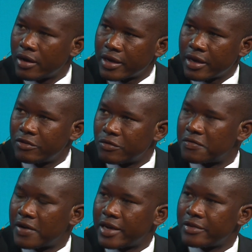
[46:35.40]
get to
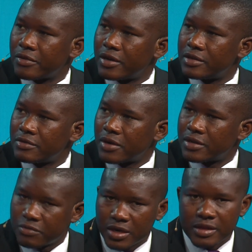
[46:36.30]
find
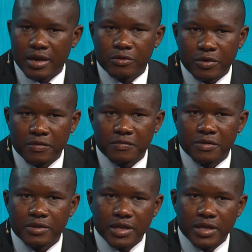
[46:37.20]
what they are looking for.